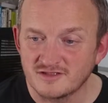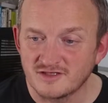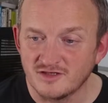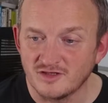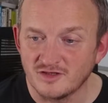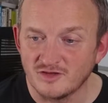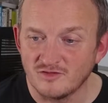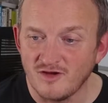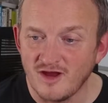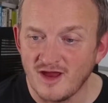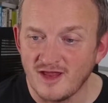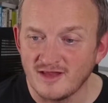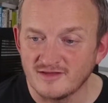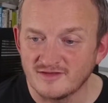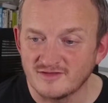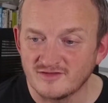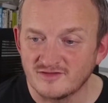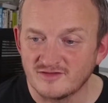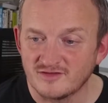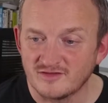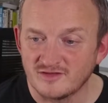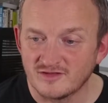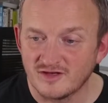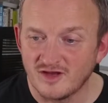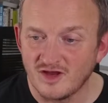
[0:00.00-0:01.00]

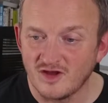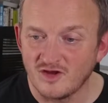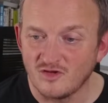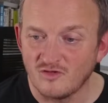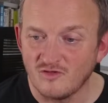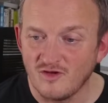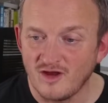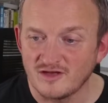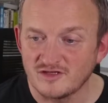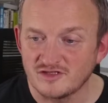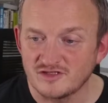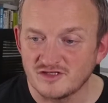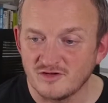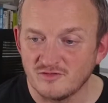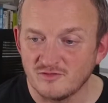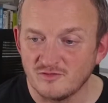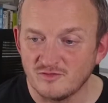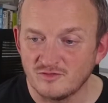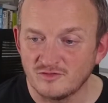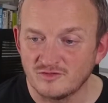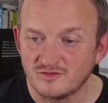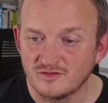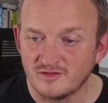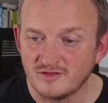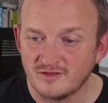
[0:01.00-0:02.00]
Congrats,
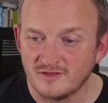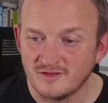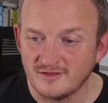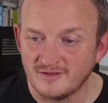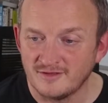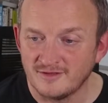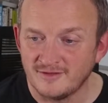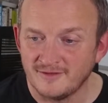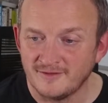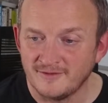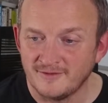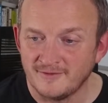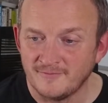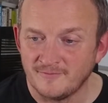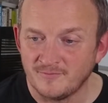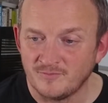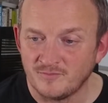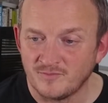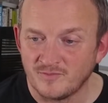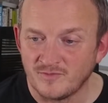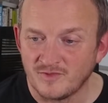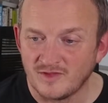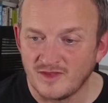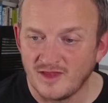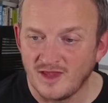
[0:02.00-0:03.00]
Gerald.
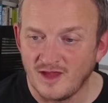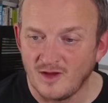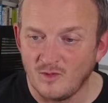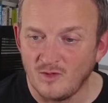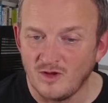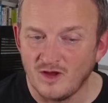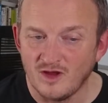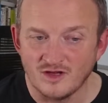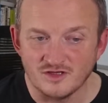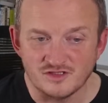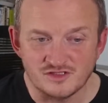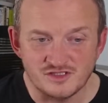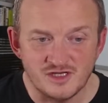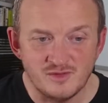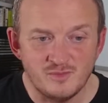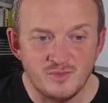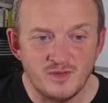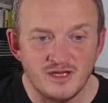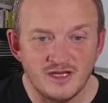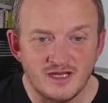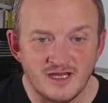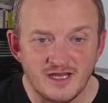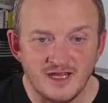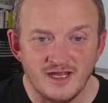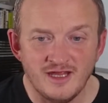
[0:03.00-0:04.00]
There we are,
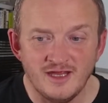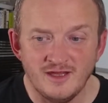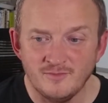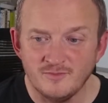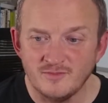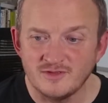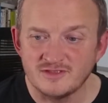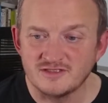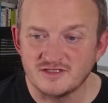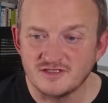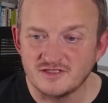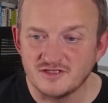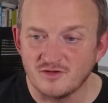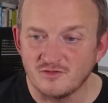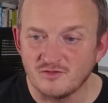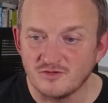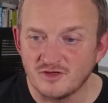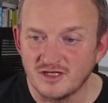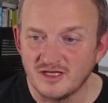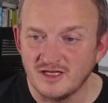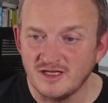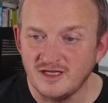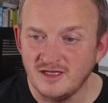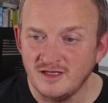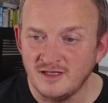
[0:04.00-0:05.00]
GP Key, Mr. Gerald
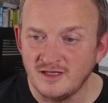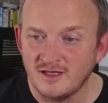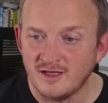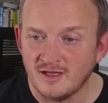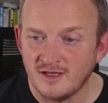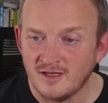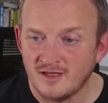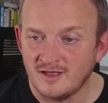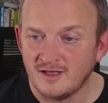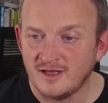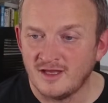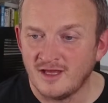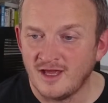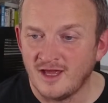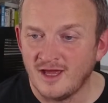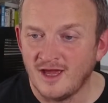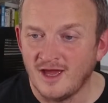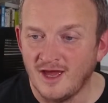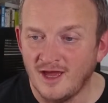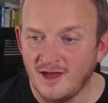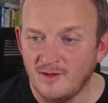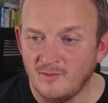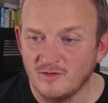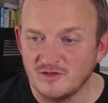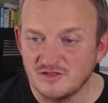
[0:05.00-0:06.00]
Key.
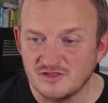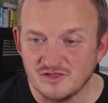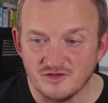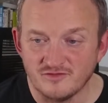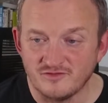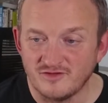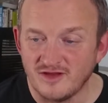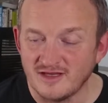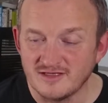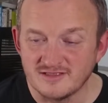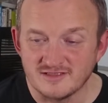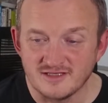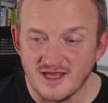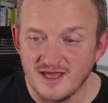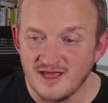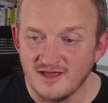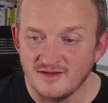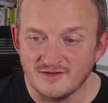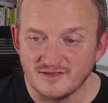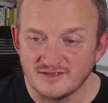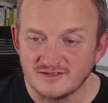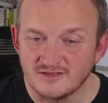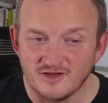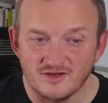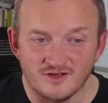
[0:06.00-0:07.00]
I should have guessed that.
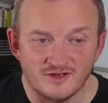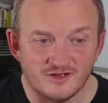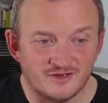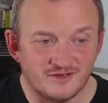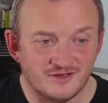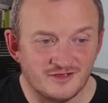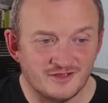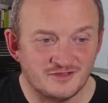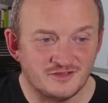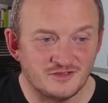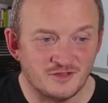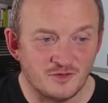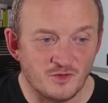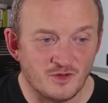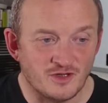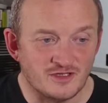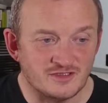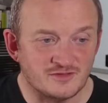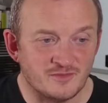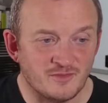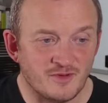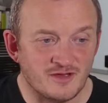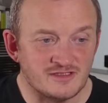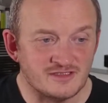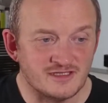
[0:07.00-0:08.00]
It's hard. Do you know what?
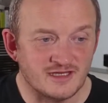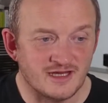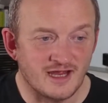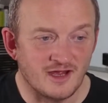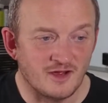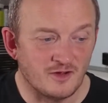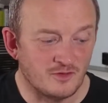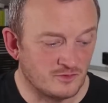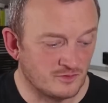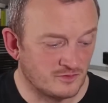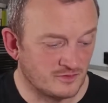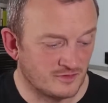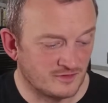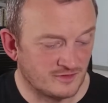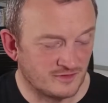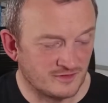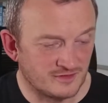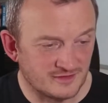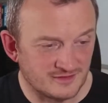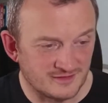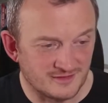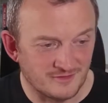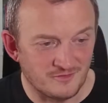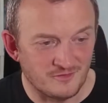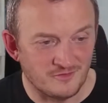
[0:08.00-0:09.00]
It's amazing how
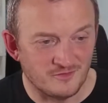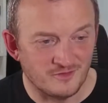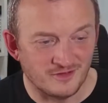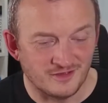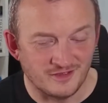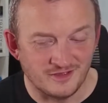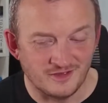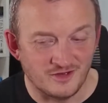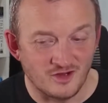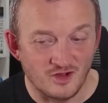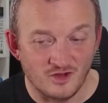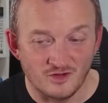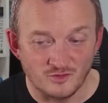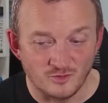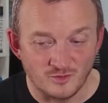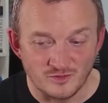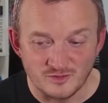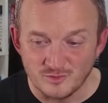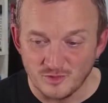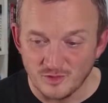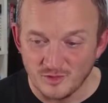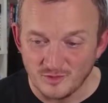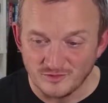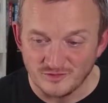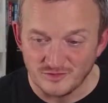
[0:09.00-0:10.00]
different you can't always
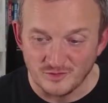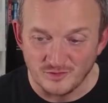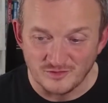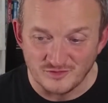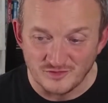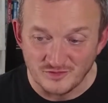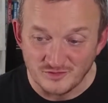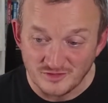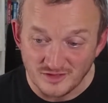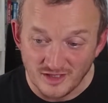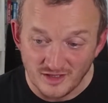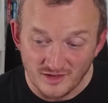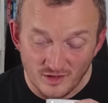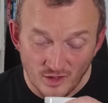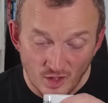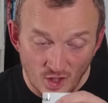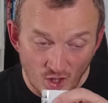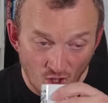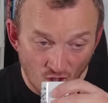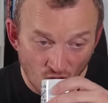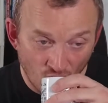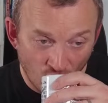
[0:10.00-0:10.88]
put 2 and 2 together.